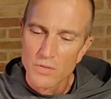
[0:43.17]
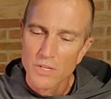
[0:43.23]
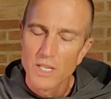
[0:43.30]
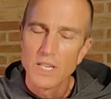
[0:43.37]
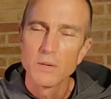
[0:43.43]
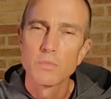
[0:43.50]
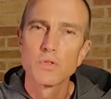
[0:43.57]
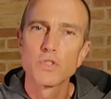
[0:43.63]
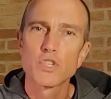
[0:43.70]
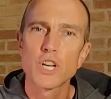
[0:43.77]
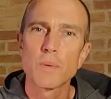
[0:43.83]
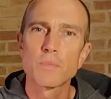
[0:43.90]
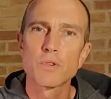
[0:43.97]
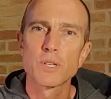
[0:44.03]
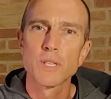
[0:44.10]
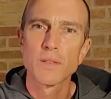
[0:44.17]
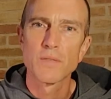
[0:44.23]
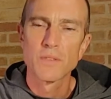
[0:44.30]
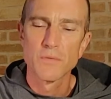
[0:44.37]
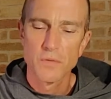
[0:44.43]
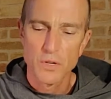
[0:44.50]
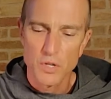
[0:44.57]
Hebrews chapter
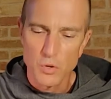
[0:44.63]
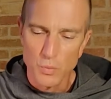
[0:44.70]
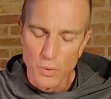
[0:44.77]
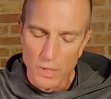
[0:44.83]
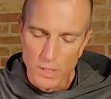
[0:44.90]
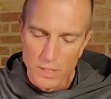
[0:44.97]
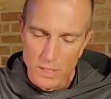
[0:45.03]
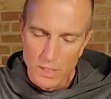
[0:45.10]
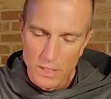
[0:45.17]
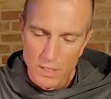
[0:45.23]
11, verse 1.